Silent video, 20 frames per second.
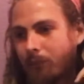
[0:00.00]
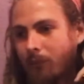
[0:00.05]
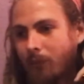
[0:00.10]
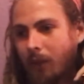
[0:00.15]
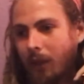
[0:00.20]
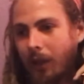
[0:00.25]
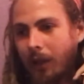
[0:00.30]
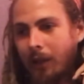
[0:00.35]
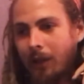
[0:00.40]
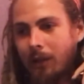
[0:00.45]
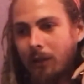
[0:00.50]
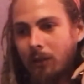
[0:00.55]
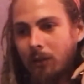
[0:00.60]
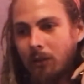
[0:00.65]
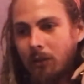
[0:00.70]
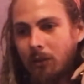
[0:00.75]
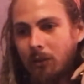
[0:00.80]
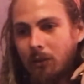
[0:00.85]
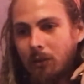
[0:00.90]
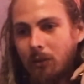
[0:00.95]

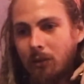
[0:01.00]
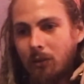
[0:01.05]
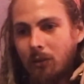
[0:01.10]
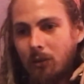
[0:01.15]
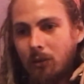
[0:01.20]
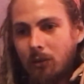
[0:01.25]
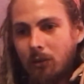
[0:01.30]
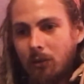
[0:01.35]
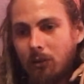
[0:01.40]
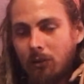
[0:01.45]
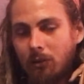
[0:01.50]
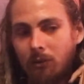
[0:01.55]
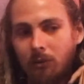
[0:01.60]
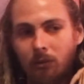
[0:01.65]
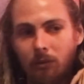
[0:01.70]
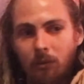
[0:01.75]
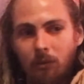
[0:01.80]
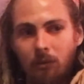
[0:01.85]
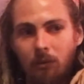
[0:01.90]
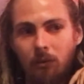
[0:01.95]
And
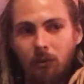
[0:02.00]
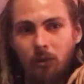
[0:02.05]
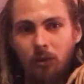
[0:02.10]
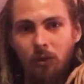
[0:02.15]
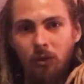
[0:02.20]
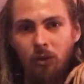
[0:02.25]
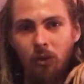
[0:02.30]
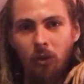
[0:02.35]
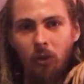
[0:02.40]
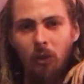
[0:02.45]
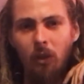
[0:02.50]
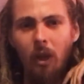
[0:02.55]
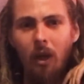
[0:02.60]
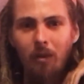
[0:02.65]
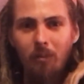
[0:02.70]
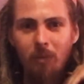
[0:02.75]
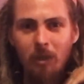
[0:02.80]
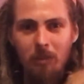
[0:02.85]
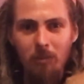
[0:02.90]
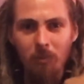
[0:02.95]
so a lot
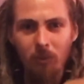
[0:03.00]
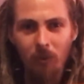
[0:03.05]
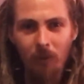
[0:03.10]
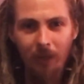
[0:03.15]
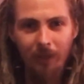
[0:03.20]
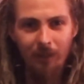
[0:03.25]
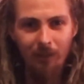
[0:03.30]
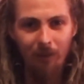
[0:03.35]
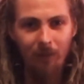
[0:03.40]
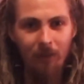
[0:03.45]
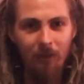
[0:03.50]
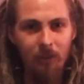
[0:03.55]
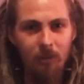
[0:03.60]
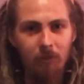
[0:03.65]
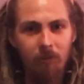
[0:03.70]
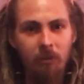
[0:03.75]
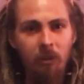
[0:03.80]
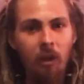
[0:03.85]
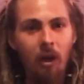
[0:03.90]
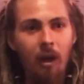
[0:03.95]
of people like to think
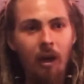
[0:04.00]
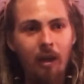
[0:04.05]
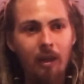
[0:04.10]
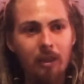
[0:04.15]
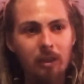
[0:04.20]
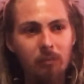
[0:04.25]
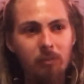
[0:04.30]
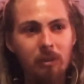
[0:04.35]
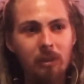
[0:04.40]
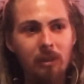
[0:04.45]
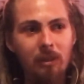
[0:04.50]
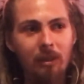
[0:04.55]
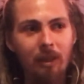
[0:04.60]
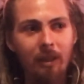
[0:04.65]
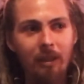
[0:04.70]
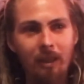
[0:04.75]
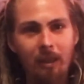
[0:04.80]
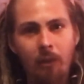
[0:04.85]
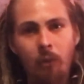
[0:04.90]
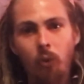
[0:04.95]
of God as being
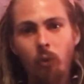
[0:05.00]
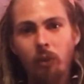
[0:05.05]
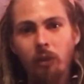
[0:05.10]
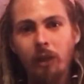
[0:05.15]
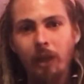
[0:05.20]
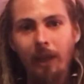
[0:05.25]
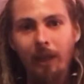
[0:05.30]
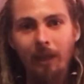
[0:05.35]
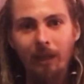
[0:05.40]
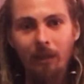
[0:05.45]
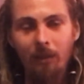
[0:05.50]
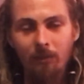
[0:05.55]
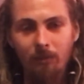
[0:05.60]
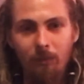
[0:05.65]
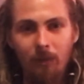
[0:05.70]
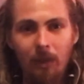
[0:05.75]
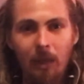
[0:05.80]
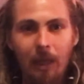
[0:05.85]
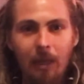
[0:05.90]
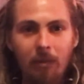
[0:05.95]
like an organic
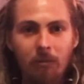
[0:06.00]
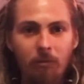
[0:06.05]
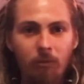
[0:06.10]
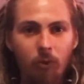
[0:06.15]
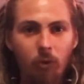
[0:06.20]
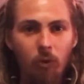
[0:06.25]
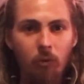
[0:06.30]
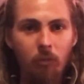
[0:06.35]
life form or